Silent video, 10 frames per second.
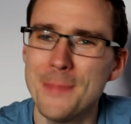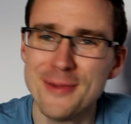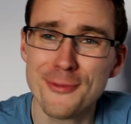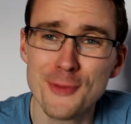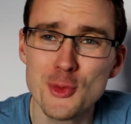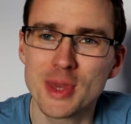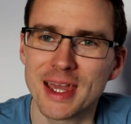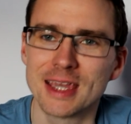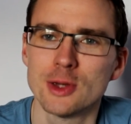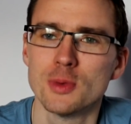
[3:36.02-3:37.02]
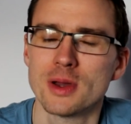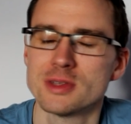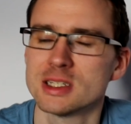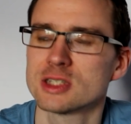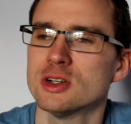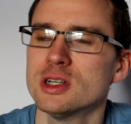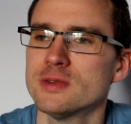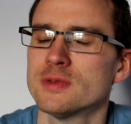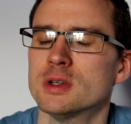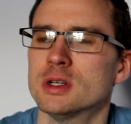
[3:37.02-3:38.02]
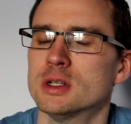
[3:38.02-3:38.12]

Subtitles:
fruitcakey almost. It's kind of,